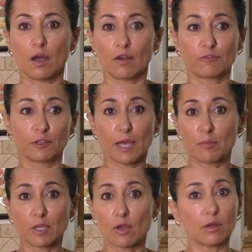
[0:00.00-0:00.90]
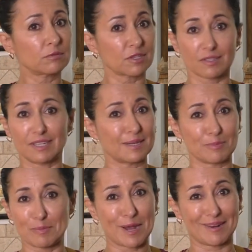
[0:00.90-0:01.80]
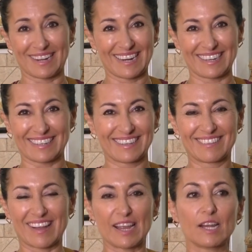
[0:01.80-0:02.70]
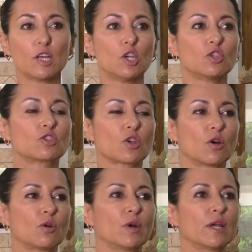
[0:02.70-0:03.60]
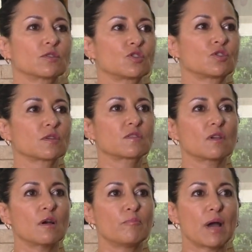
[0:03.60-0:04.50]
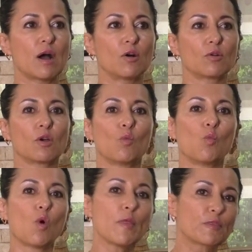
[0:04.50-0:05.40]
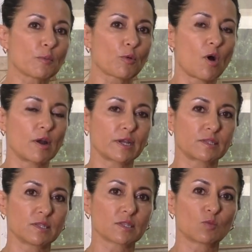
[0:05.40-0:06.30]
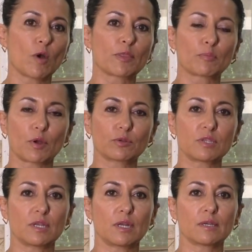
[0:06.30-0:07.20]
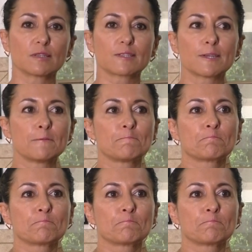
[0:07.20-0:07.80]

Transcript: Uh, filet mignon doesn't need to be marinated, right? So it's just about what the product is, what the protein is,